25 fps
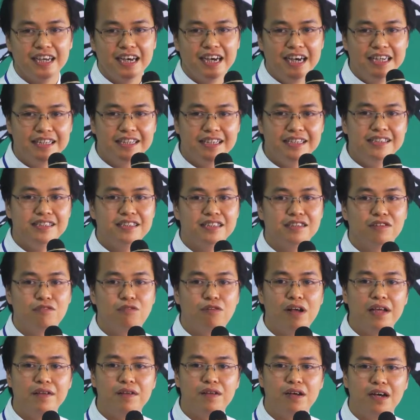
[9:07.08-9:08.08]
I think
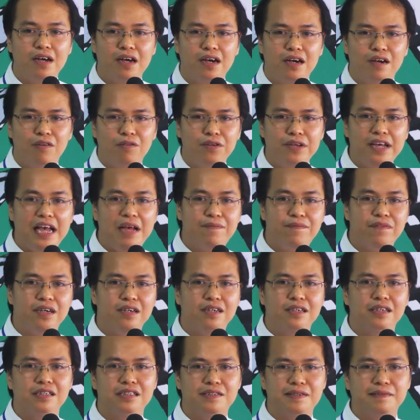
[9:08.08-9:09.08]
when we have a
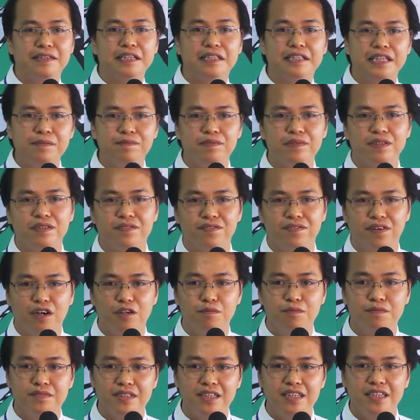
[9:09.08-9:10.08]
representative
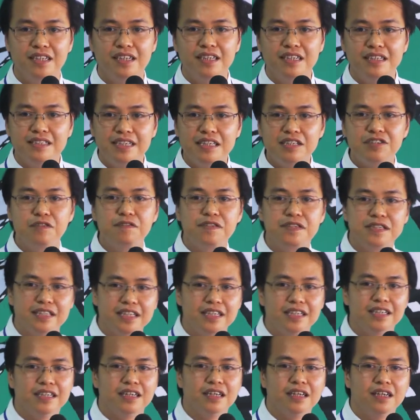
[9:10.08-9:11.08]
from this
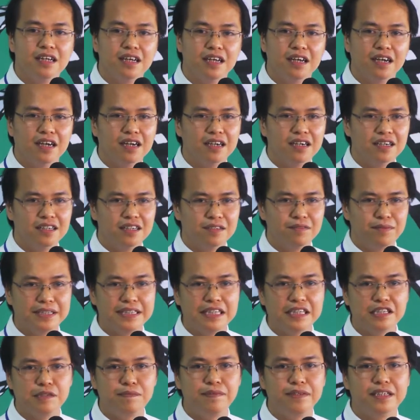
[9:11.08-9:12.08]
university
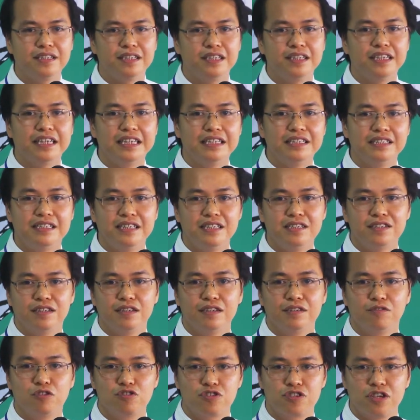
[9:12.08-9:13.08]
participating in this
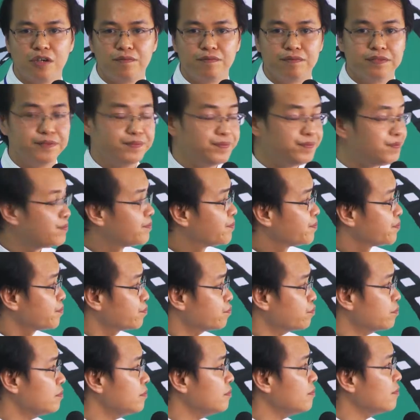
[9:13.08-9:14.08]
workshop.
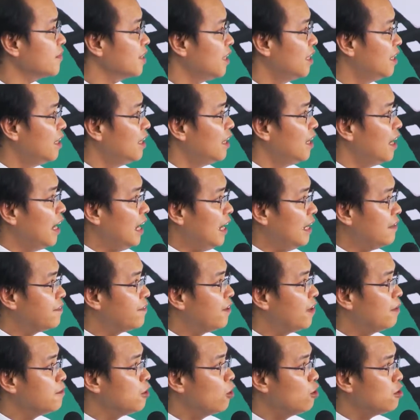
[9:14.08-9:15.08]
And
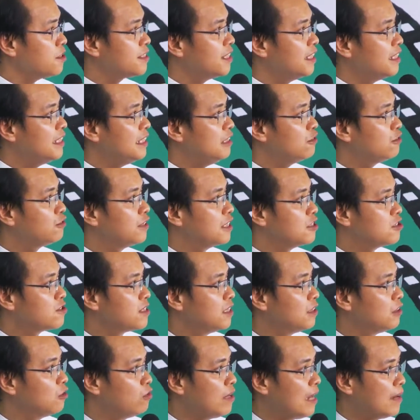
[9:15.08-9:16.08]
from hosting
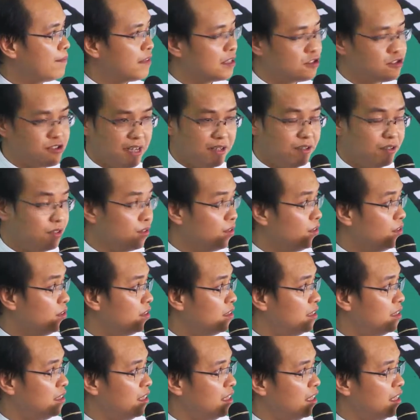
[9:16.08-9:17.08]
institution, we have the Trento,